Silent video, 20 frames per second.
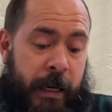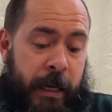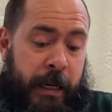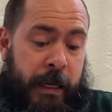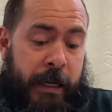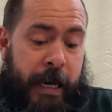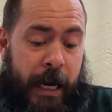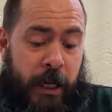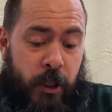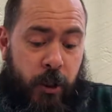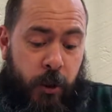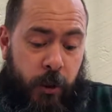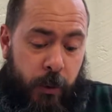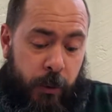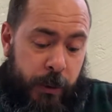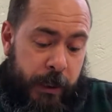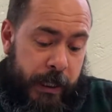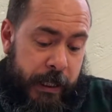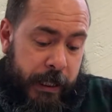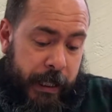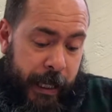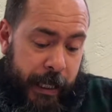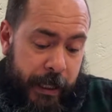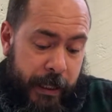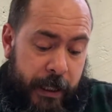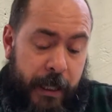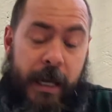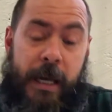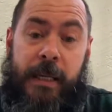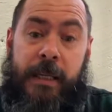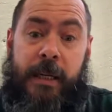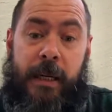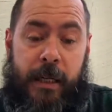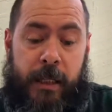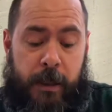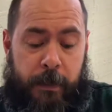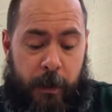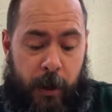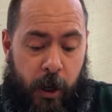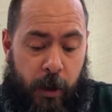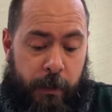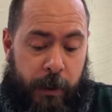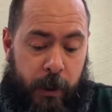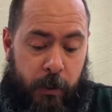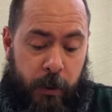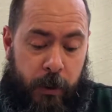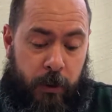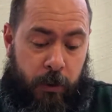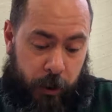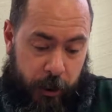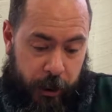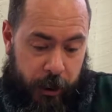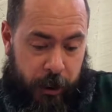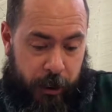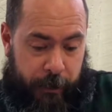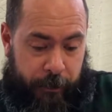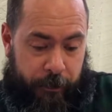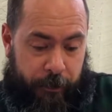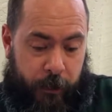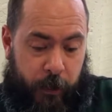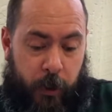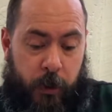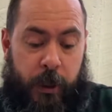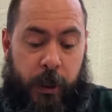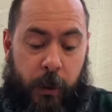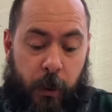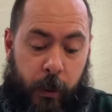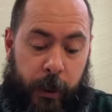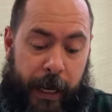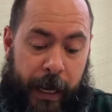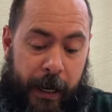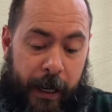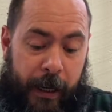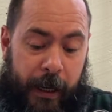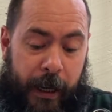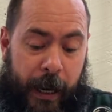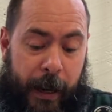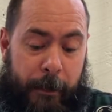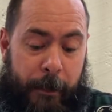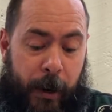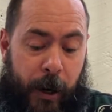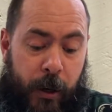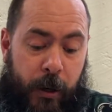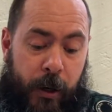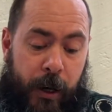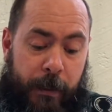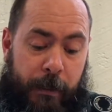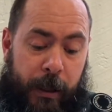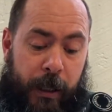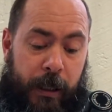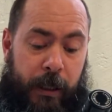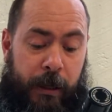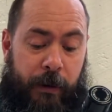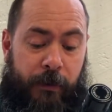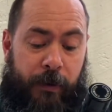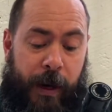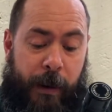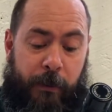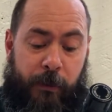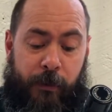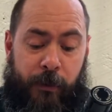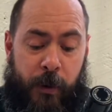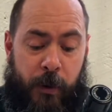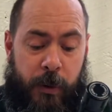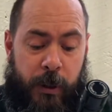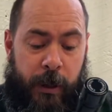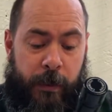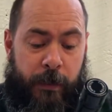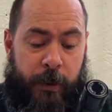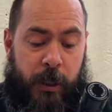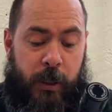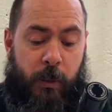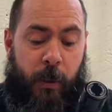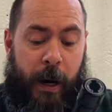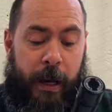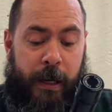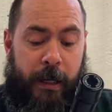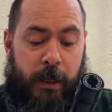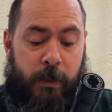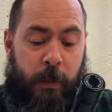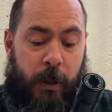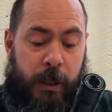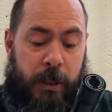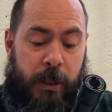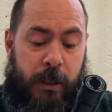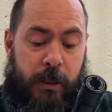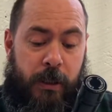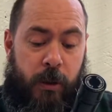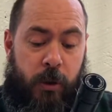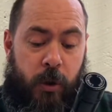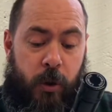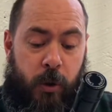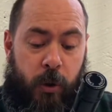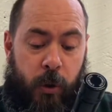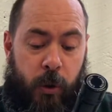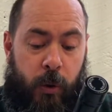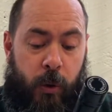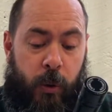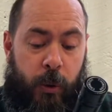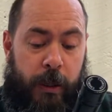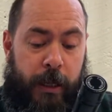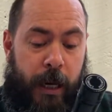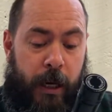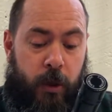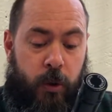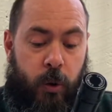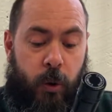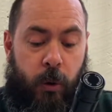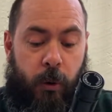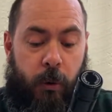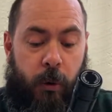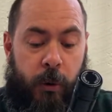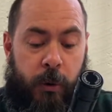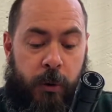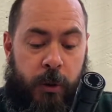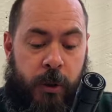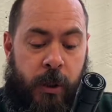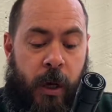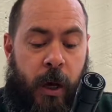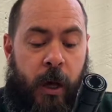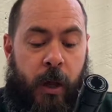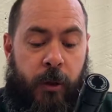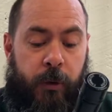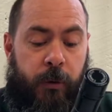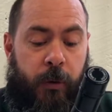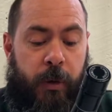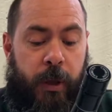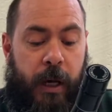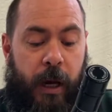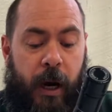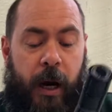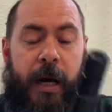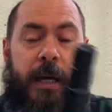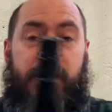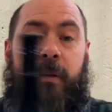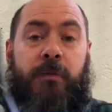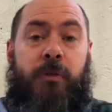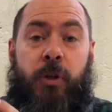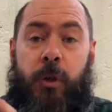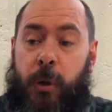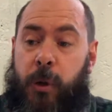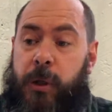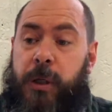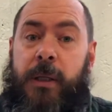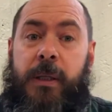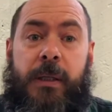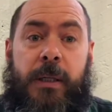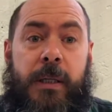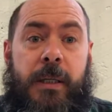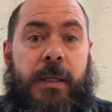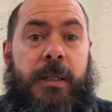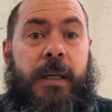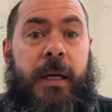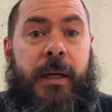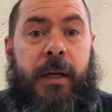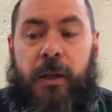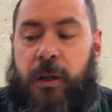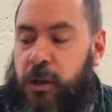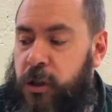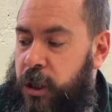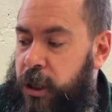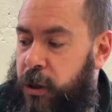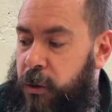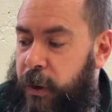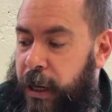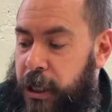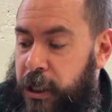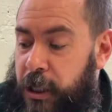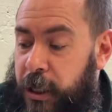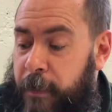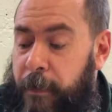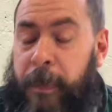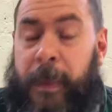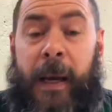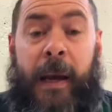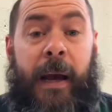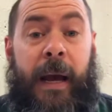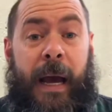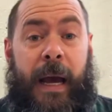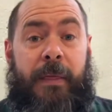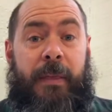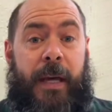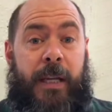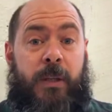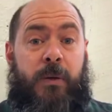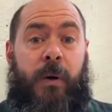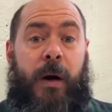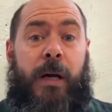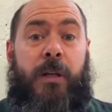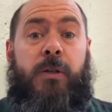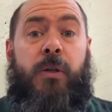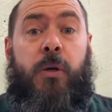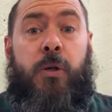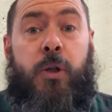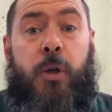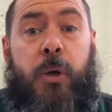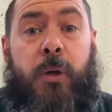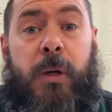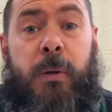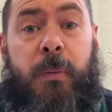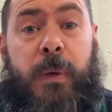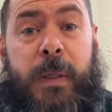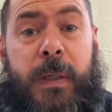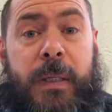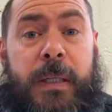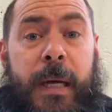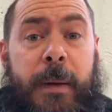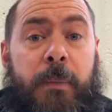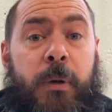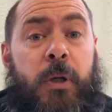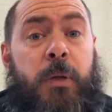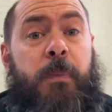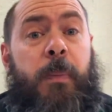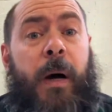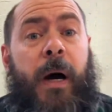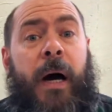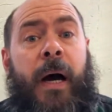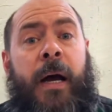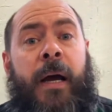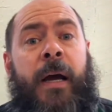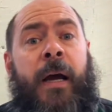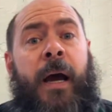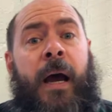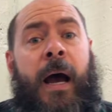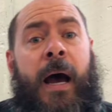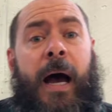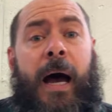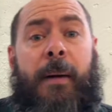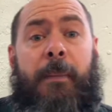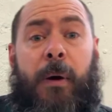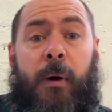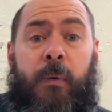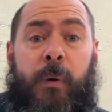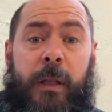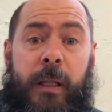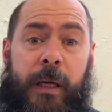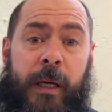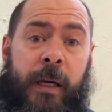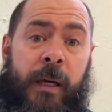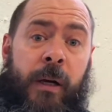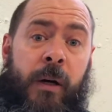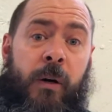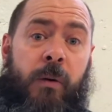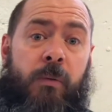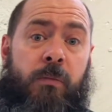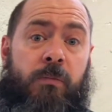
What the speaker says: Natural State is an experiment with tradition. Using organic and biodynamically farmed fruit, this wine expresses the true natural roots through the eyes of Churton's second generation. And that's right, so Churton was established by a really